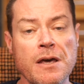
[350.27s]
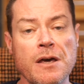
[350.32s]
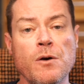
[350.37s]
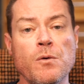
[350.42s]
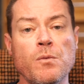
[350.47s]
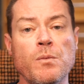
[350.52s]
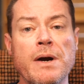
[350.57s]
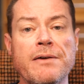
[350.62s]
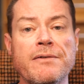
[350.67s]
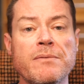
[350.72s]

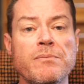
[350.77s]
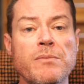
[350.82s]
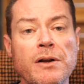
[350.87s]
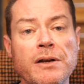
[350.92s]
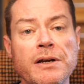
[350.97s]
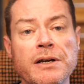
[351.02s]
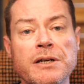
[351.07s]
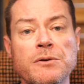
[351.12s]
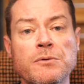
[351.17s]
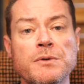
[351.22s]
Where a
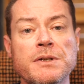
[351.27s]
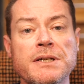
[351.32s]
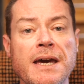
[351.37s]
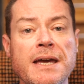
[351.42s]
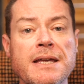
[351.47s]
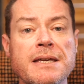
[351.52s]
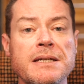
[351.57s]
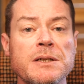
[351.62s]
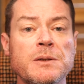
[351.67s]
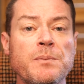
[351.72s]
molecule
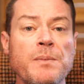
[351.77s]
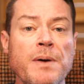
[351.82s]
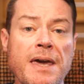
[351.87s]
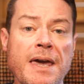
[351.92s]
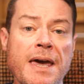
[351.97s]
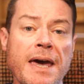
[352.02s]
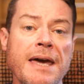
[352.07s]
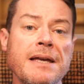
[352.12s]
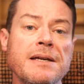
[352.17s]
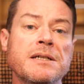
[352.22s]
changes
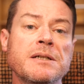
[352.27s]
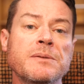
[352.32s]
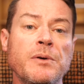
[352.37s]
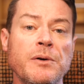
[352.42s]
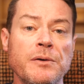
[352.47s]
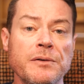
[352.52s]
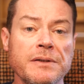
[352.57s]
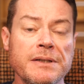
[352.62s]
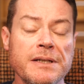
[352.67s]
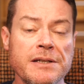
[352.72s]
pH
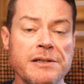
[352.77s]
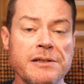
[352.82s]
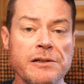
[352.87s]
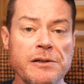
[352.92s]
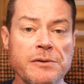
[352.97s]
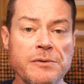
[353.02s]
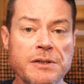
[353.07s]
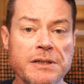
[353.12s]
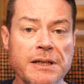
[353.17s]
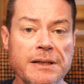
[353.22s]
upon
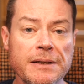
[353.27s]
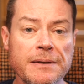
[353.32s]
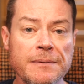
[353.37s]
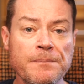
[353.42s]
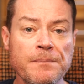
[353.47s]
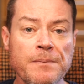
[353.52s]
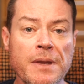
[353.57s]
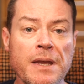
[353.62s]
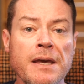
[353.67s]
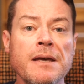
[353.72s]
dissolution,
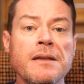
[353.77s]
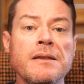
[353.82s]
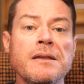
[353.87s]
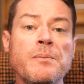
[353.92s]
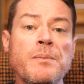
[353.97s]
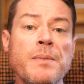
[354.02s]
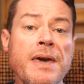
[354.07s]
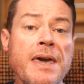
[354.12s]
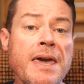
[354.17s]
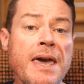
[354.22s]
the
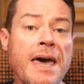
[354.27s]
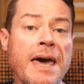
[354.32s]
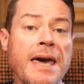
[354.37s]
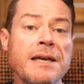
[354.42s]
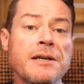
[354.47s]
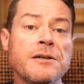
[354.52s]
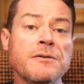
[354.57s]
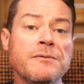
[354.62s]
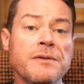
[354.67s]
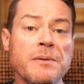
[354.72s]

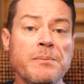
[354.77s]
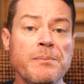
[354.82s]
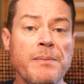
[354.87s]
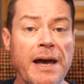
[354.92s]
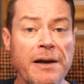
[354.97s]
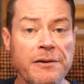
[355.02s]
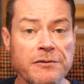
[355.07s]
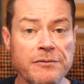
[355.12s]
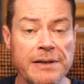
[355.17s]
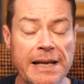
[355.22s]
pH of the
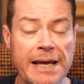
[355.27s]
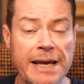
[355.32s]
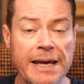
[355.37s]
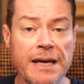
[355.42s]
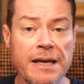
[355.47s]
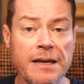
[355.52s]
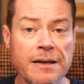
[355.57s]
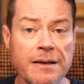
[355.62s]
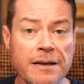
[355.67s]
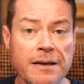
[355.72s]
boundary
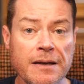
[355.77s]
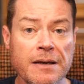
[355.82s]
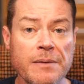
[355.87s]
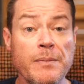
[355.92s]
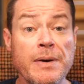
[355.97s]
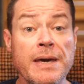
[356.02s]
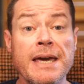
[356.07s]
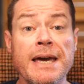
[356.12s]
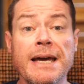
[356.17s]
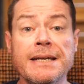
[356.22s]
layer,
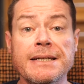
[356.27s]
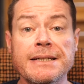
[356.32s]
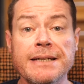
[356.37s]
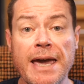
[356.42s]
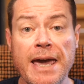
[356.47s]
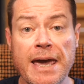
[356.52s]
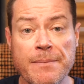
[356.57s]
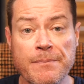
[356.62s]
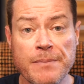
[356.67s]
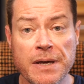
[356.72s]

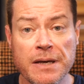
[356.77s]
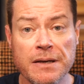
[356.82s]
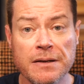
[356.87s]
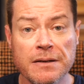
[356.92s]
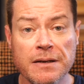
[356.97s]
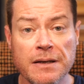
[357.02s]
pHm,